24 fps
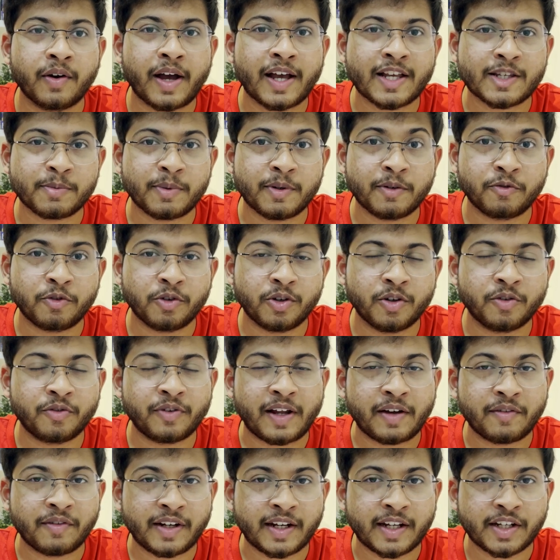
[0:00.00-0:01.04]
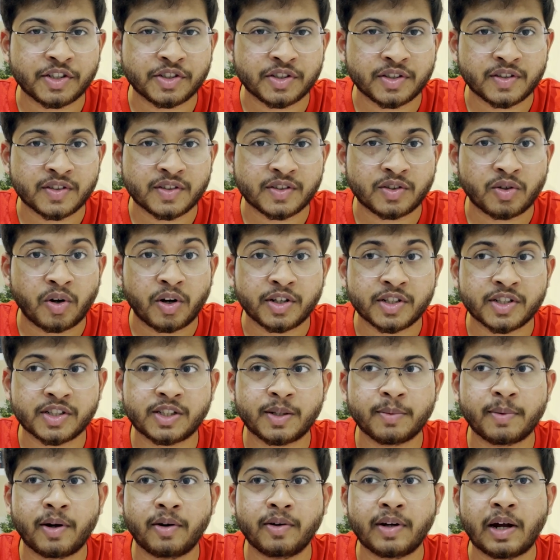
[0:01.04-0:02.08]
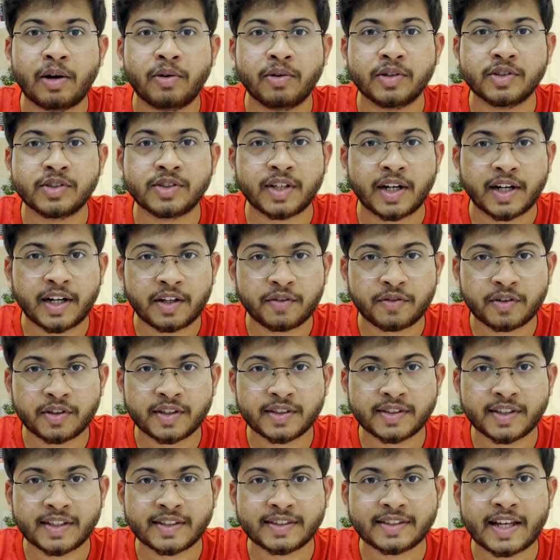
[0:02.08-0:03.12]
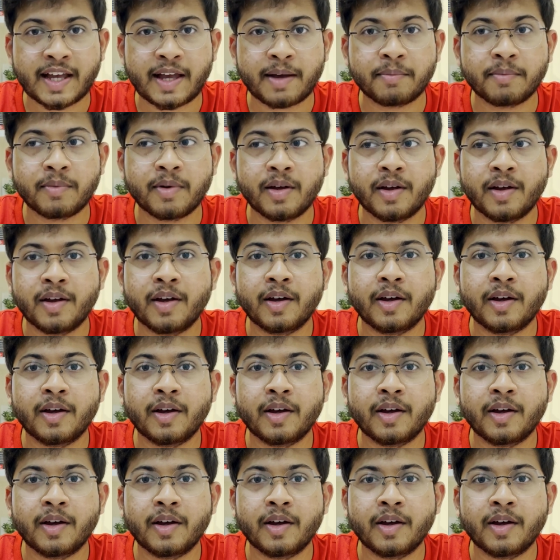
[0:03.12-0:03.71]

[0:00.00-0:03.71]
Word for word: has been full of revelations, not just about how to study for this exam,